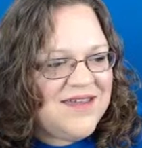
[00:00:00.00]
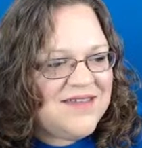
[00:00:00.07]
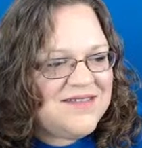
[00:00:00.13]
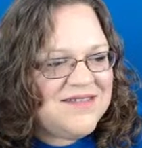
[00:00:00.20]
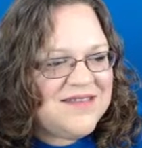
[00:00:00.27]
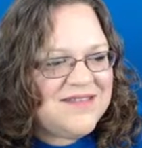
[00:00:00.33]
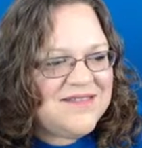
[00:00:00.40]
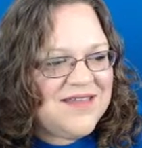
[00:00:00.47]

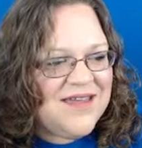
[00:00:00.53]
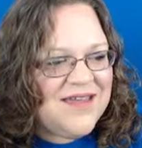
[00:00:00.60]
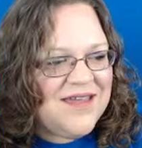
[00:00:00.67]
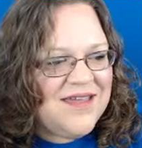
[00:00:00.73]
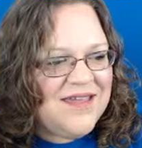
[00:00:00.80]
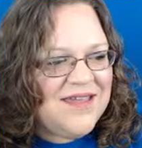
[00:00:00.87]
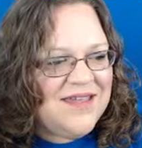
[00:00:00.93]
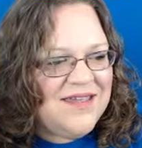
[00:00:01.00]
Says,
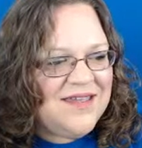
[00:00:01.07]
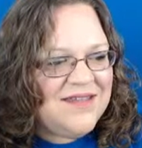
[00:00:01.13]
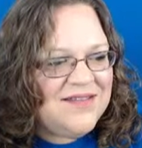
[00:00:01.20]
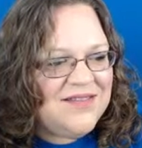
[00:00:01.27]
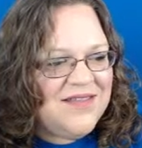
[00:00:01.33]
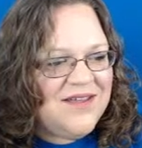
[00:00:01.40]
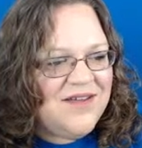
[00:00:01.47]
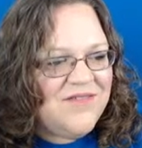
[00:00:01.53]
I
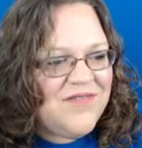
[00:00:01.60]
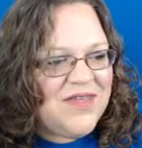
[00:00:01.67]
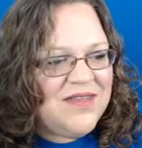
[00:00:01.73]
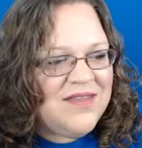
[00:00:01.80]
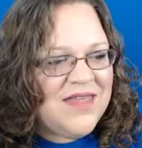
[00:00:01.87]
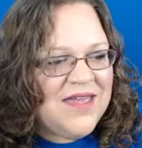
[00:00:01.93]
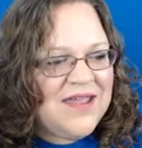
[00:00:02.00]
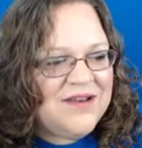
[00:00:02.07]
love
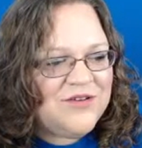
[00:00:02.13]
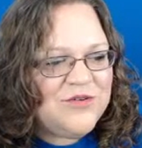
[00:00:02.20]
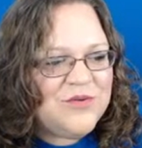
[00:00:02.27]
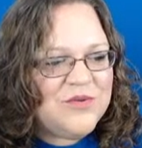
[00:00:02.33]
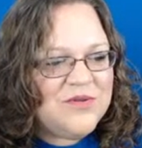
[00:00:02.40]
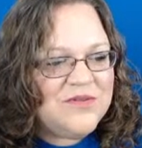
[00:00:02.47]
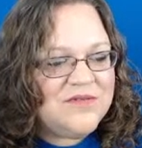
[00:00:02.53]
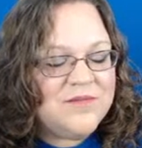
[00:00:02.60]
align
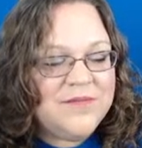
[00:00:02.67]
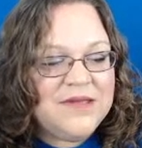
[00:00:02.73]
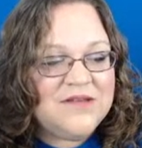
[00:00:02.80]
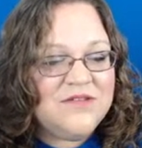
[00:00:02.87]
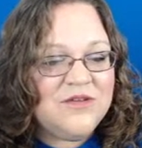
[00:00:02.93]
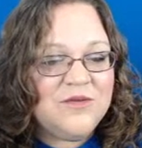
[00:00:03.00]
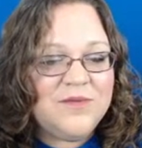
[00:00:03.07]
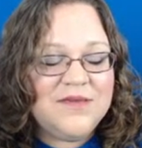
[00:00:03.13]
tools. Me
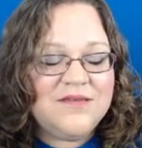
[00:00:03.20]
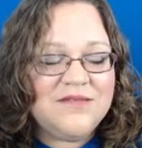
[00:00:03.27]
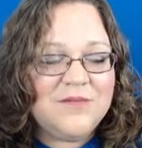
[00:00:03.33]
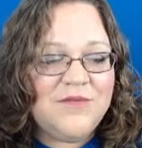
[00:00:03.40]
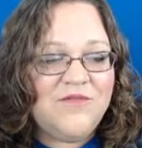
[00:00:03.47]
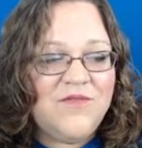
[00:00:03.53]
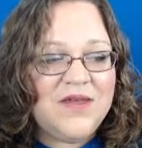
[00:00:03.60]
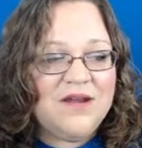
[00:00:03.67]
too, because I'm
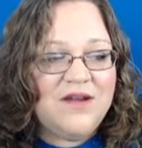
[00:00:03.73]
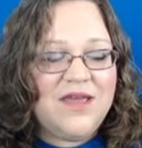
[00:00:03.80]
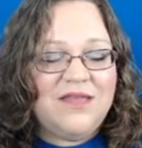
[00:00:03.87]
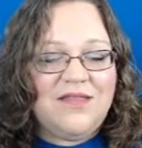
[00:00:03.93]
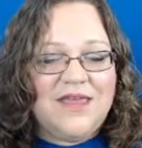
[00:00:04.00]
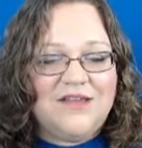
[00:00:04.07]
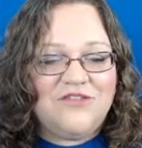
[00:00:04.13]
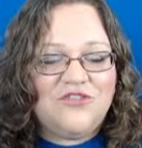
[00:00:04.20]
a very
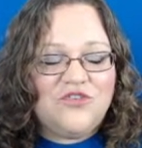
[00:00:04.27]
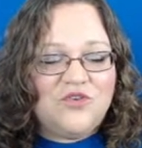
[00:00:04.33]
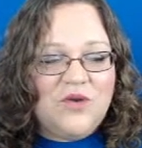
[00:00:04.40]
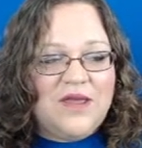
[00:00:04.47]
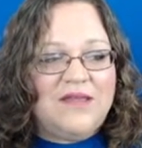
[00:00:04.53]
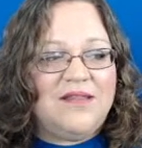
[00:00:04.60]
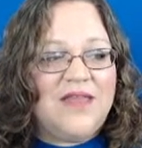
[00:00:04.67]
straight